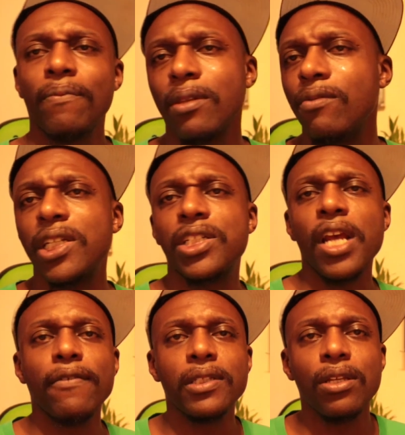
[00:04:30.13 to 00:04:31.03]
Richard
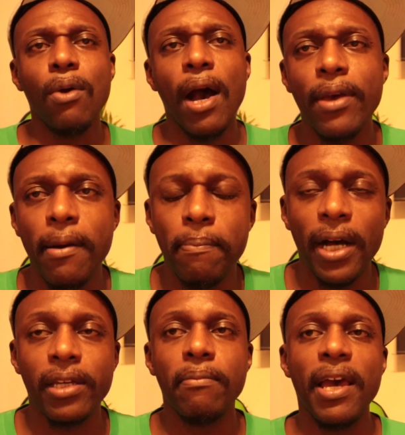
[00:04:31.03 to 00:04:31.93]
Jefferson, you out here
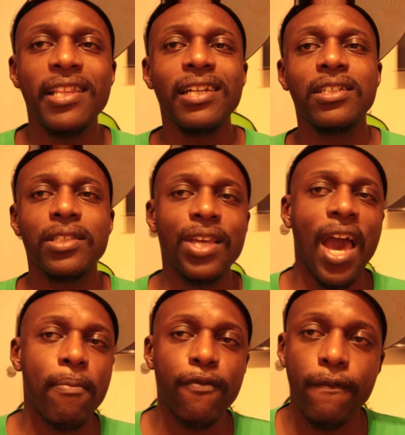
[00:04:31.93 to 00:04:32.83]
bugging, man. That's just
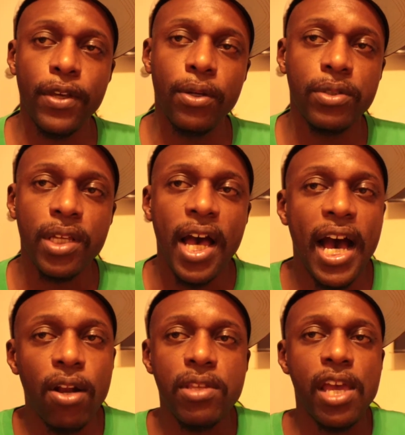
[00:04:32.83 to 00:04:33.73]
cap for views. I
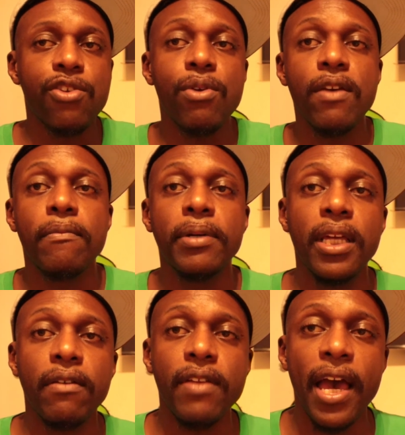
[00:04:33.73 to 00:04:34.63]
don't think you even
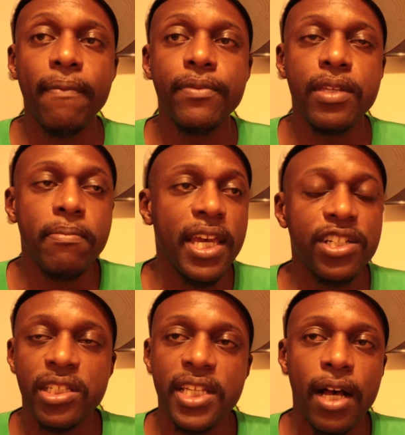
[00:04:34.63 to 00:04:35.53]
believe that. To me, it
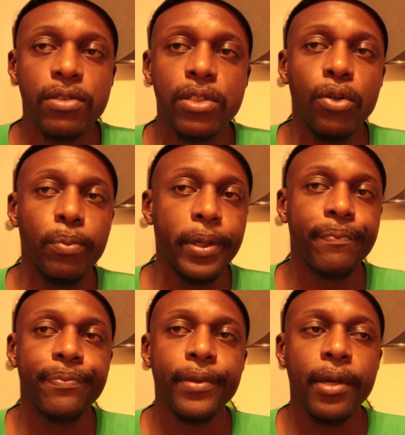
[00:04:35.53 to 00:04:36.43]
just sounds stupid.
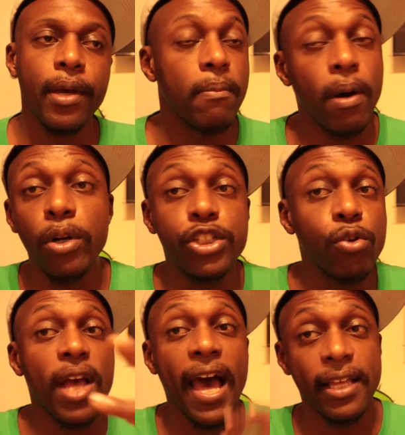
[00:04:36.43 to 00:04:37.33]
But what you
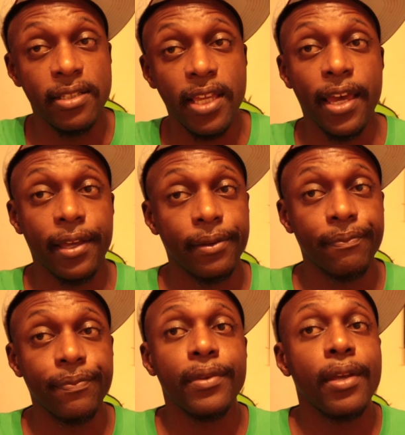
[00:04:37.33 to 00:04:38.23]
guys think?
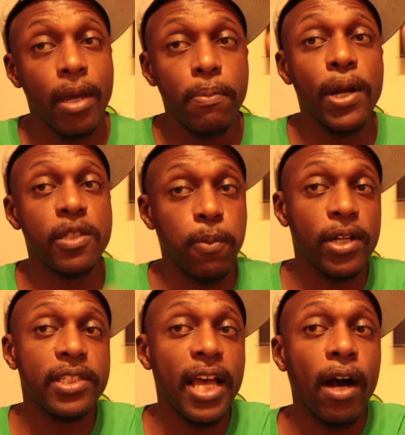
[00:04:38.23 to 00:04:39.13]
Prince
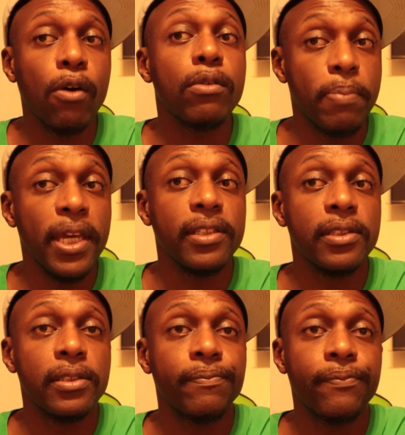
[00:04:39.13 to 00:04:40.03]
Sports out.
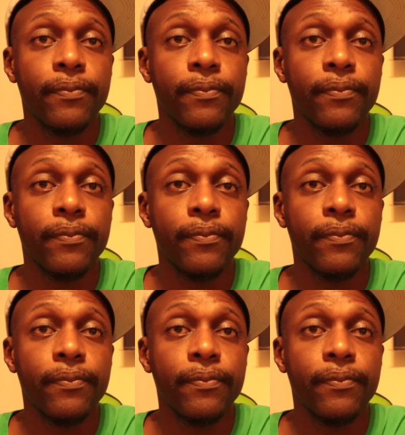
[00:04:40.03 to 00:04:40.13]
Peace.